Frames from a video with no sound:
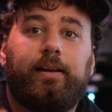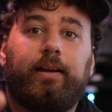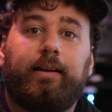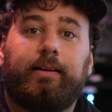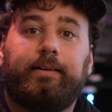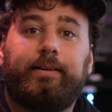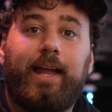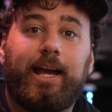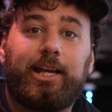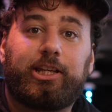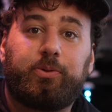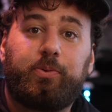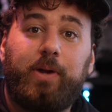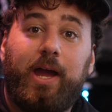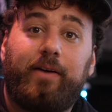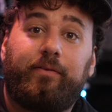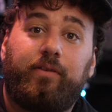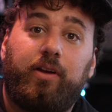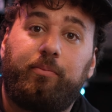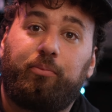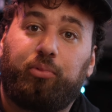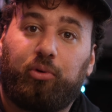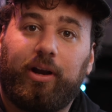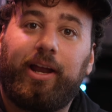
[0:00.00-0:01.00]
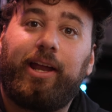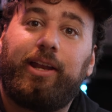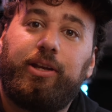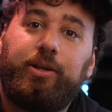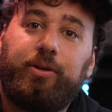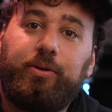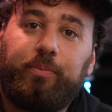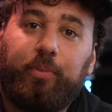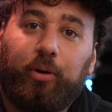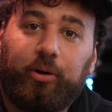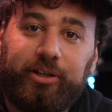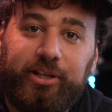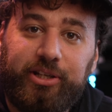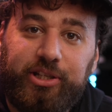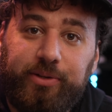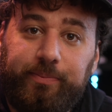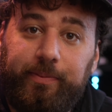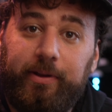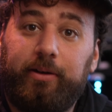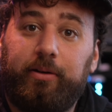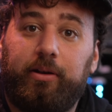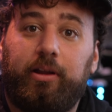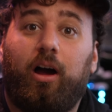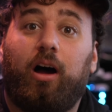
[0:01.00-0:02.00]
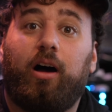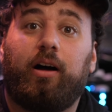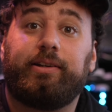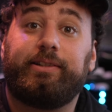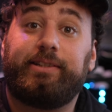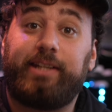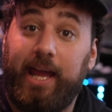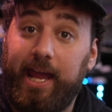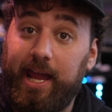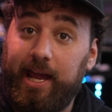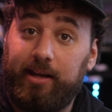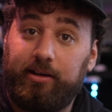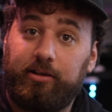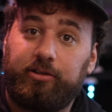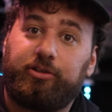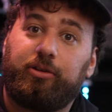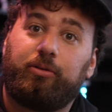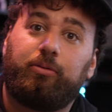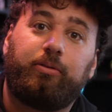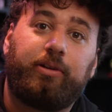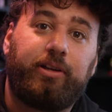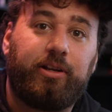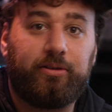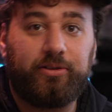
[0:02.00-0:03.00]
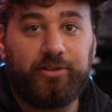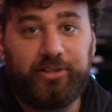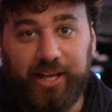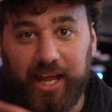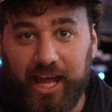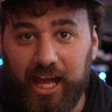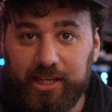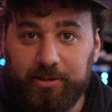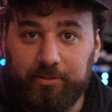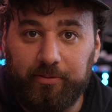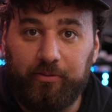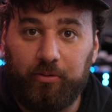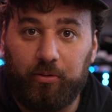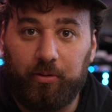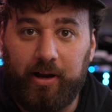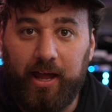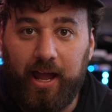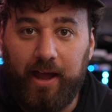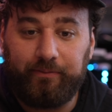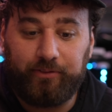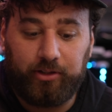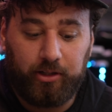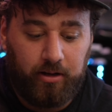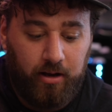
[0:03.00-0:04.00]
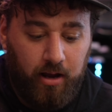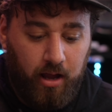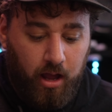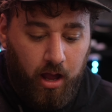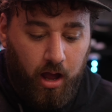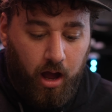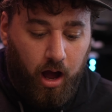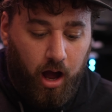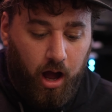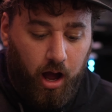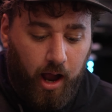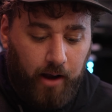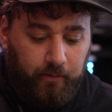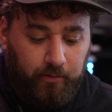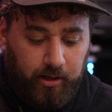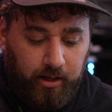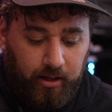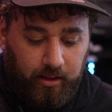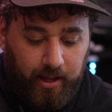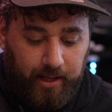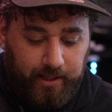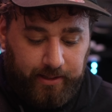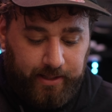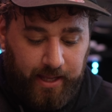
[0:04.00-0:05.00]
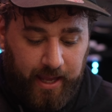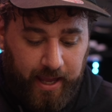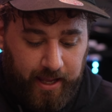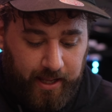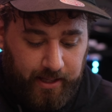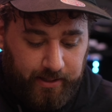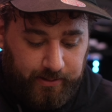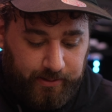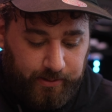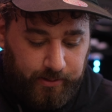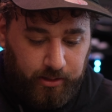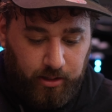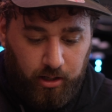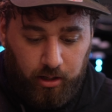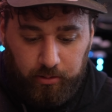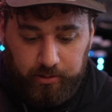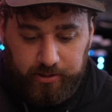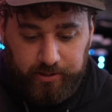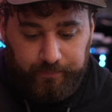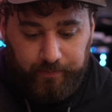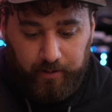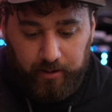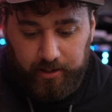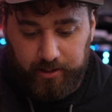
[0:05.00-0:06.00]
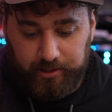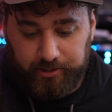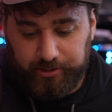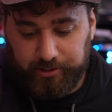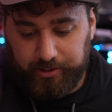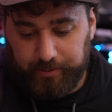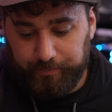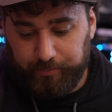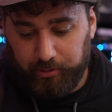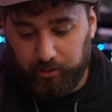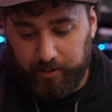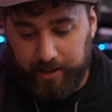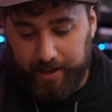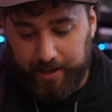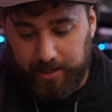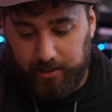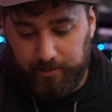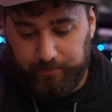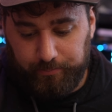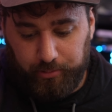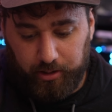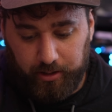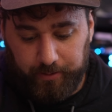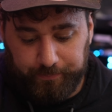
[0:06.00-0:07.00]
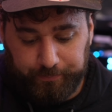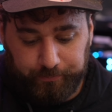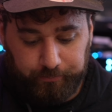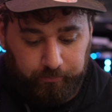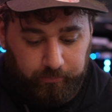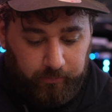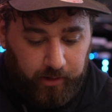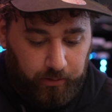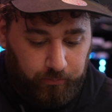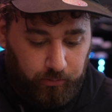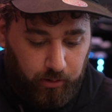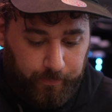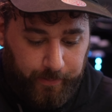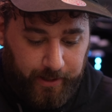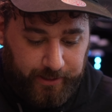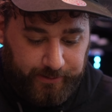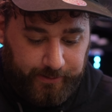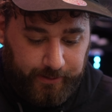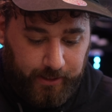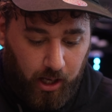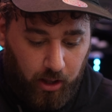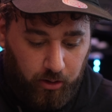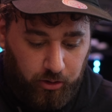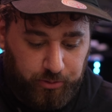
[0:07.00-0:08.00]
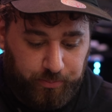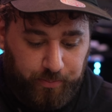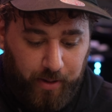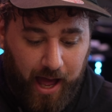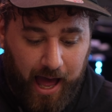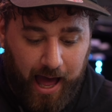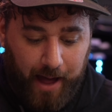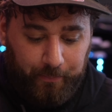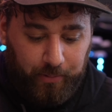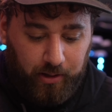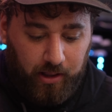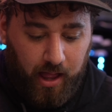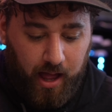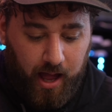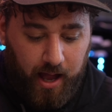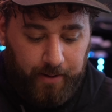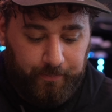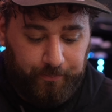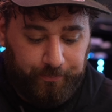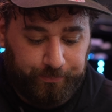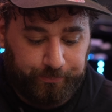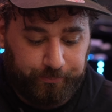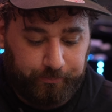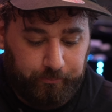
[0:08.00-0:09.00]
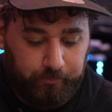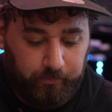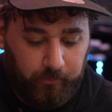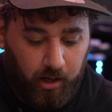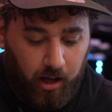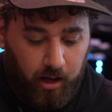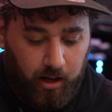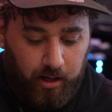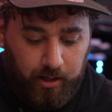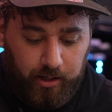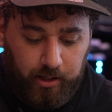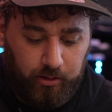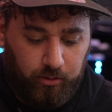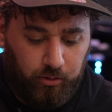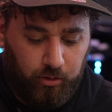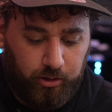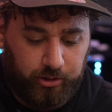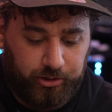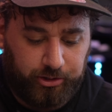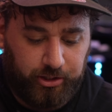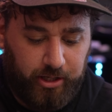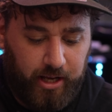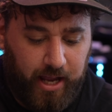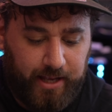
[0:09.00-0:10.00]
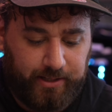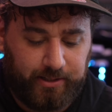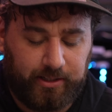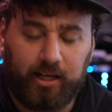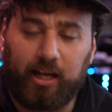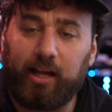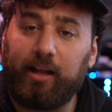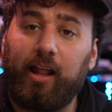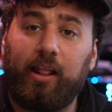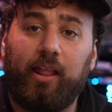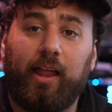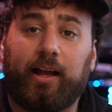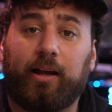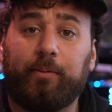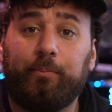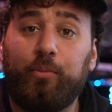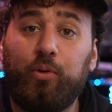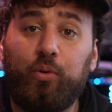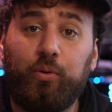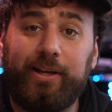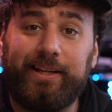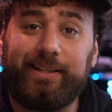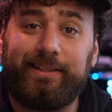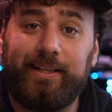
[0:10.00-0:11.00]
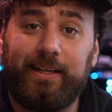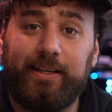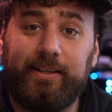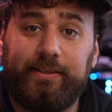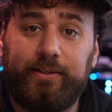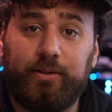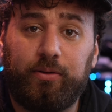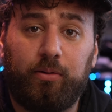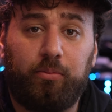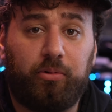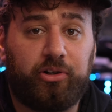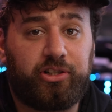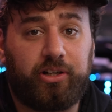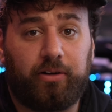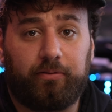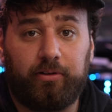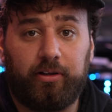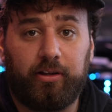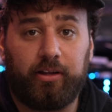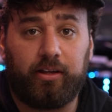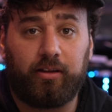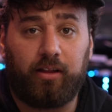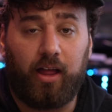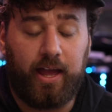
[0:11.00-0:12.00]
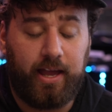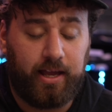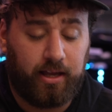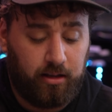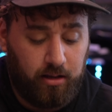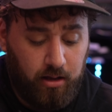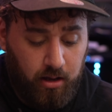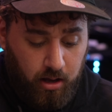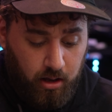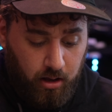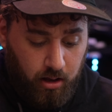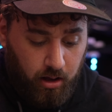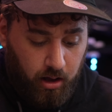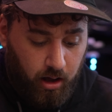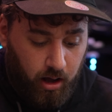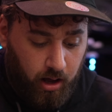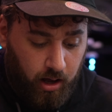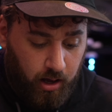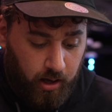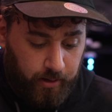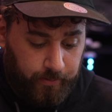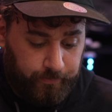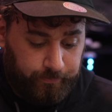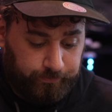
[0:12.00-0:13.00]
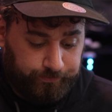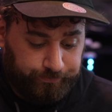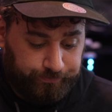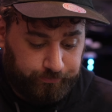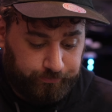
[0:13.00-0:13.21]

Next, we have a brand new participant, uh, Dan. So here's Dan's before and after. Uh, I really like Dan's. You know, it's a very simple edit, but it really makes the colors pop a lot. Uh, it looks, it has like a like a moody tint to it, which I really like. Uh,